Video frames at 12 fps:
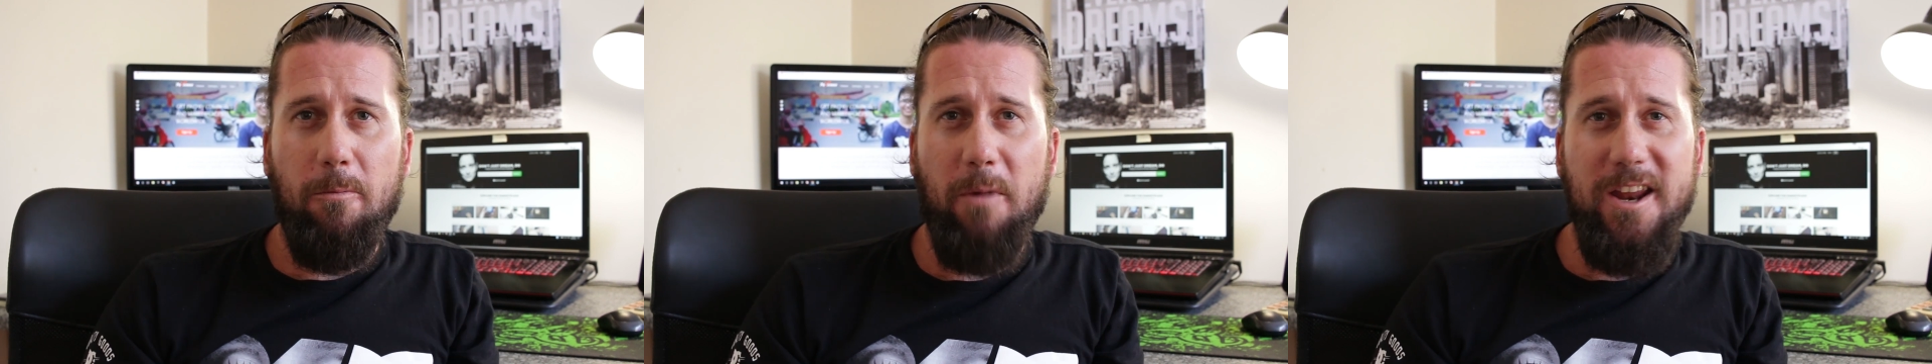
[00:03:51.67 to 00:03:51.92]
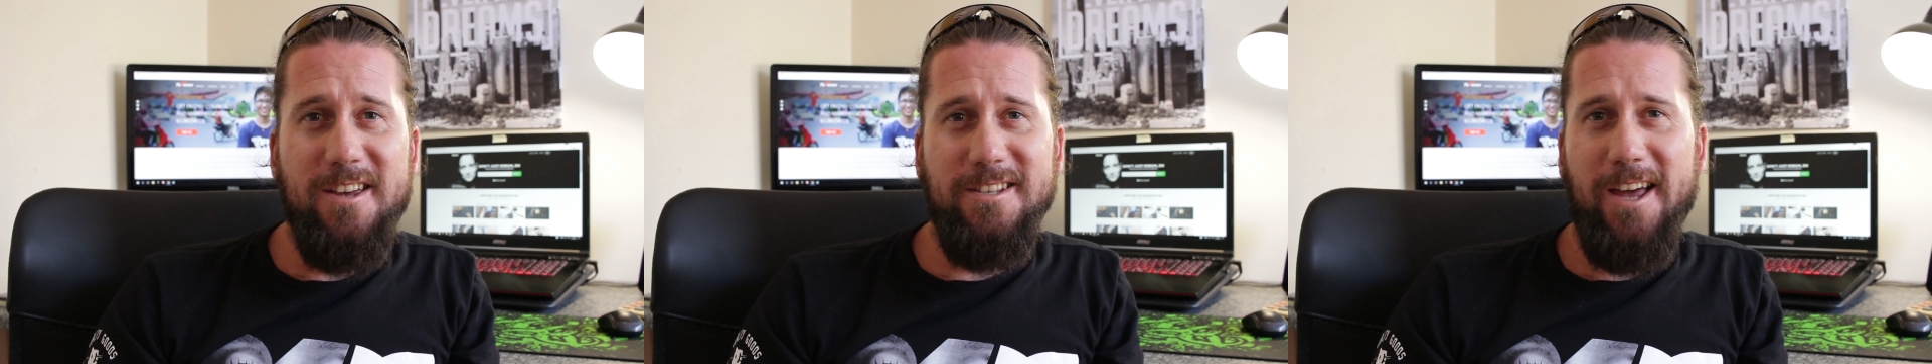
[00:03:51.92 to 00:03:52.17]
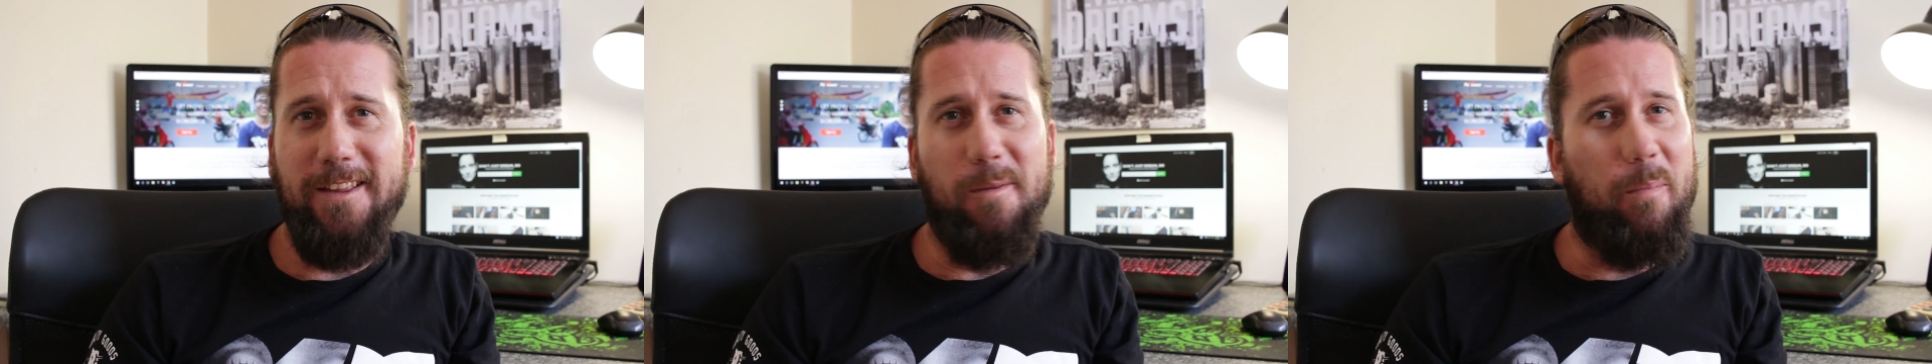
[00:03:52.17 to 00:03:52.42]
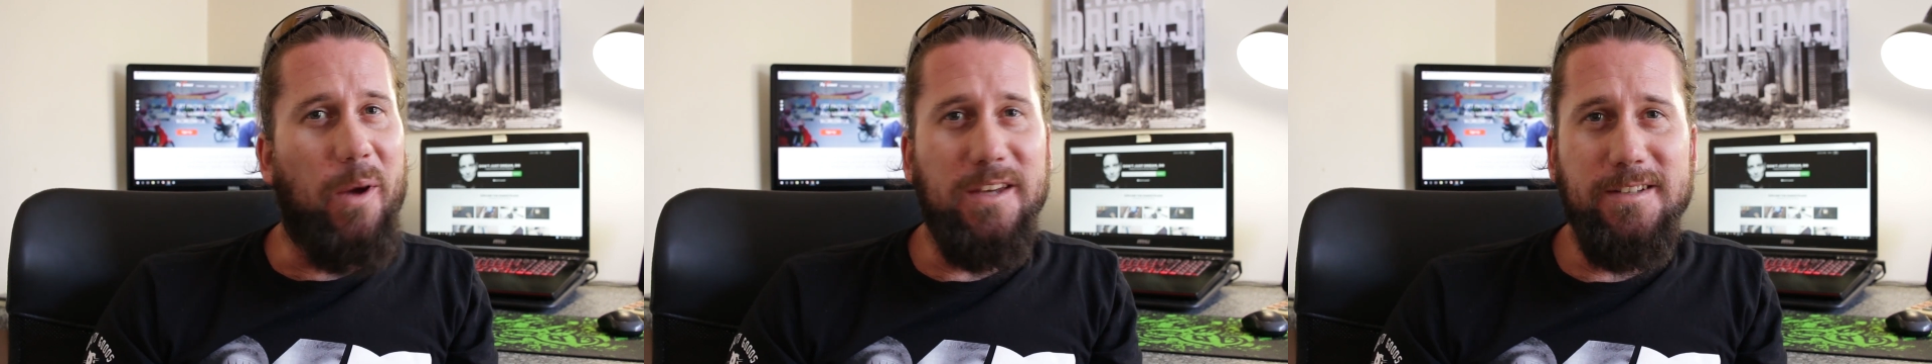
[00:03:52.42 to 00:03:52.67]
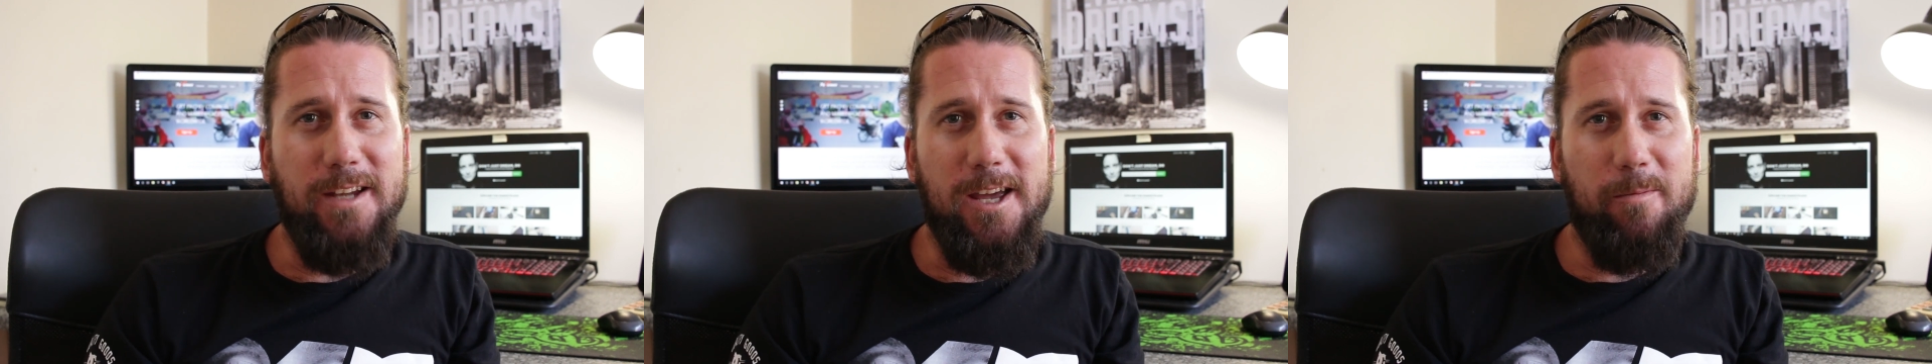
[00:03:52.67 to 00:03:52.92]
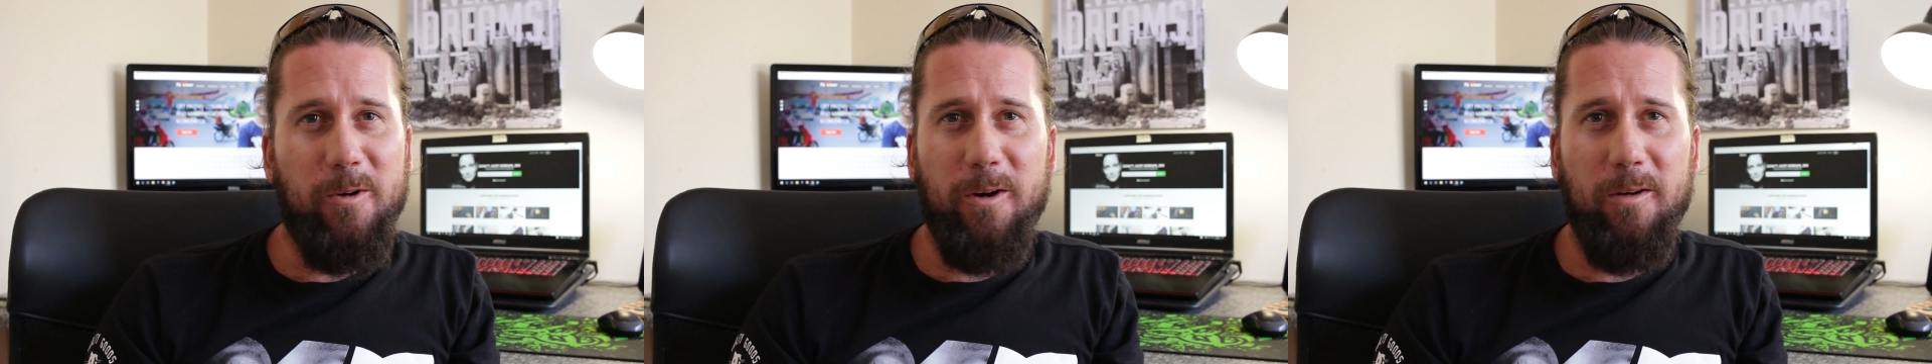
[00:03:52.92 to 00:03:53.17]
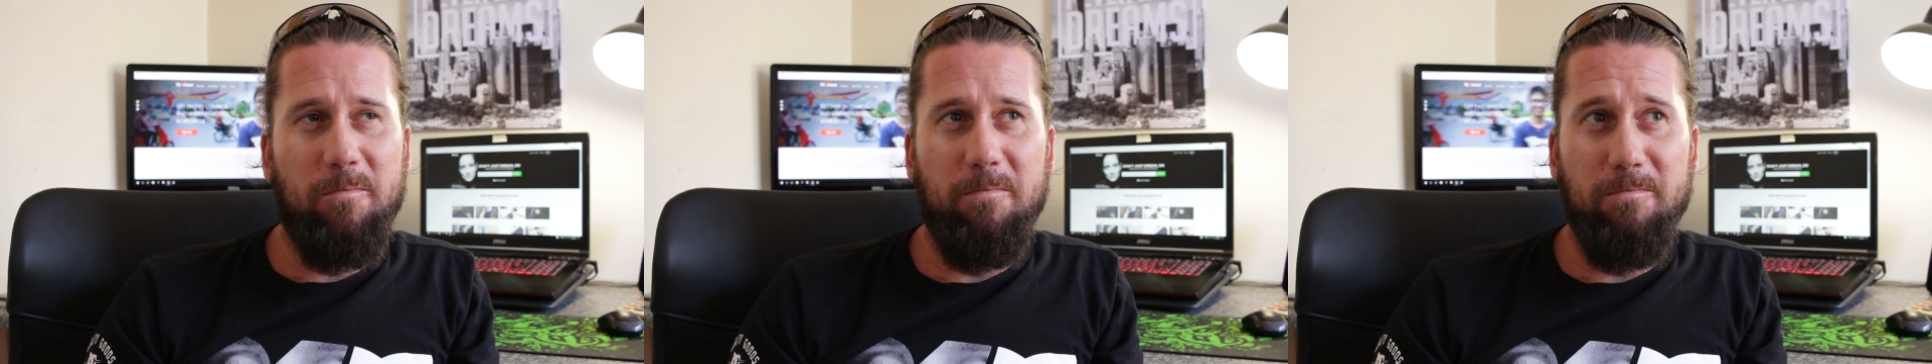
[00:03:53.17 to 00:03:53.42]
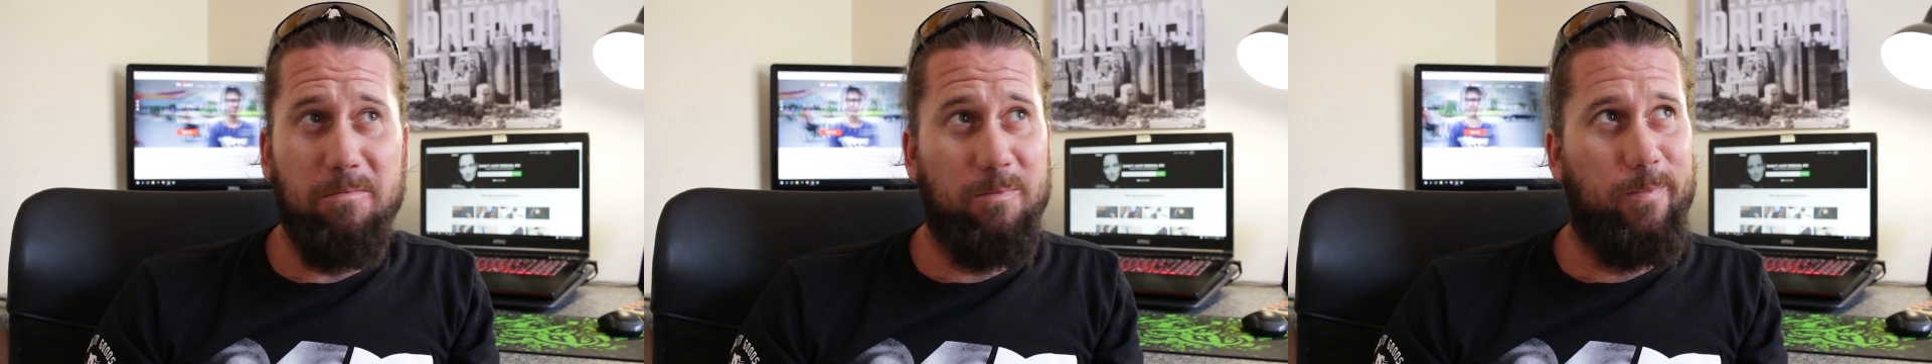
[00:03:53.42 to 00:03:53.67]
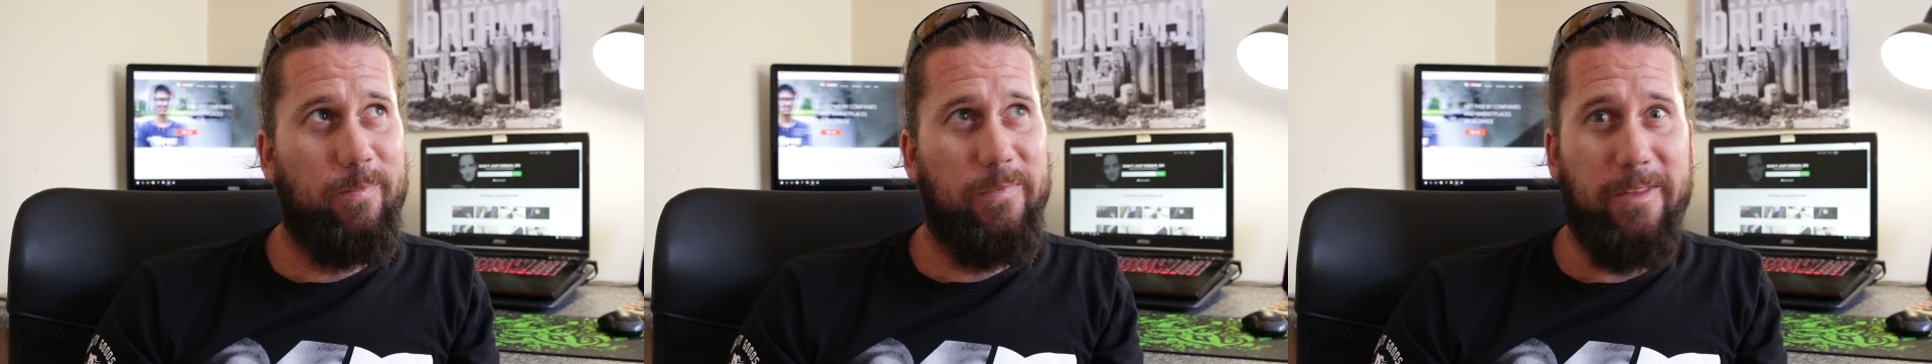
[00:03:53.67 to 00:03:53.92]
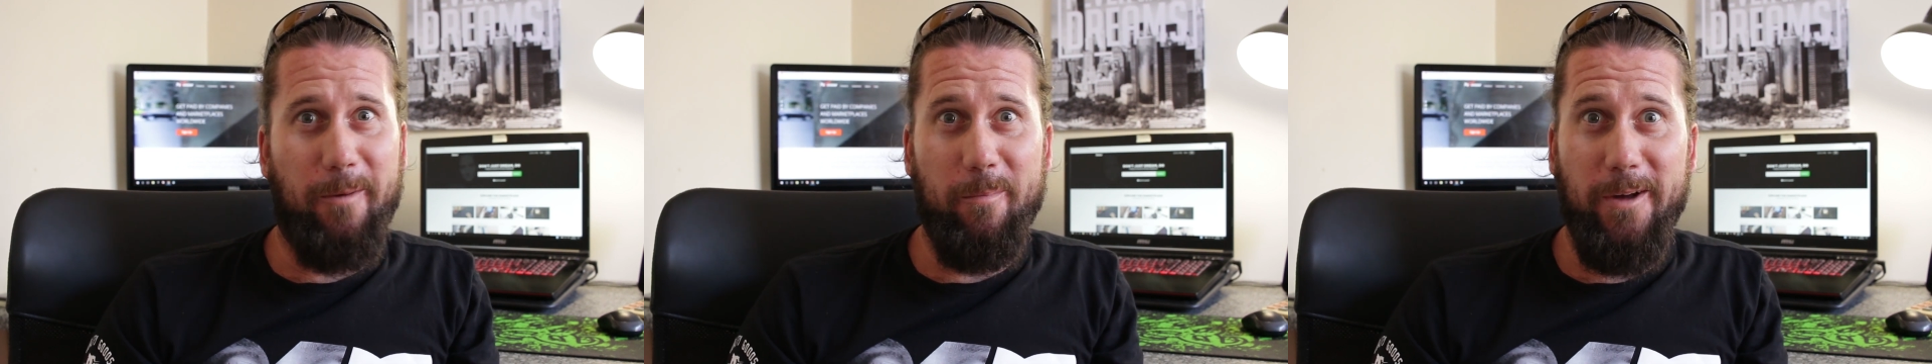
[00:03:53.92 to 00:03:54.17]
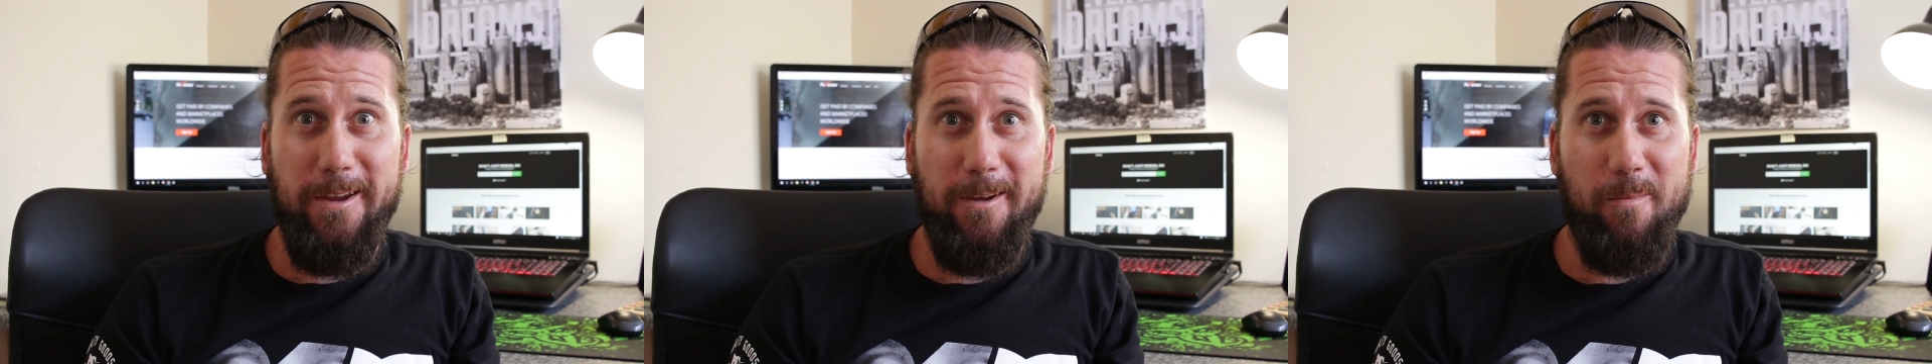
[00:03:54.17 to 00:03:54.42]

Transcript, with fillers: Money is like the best labor that money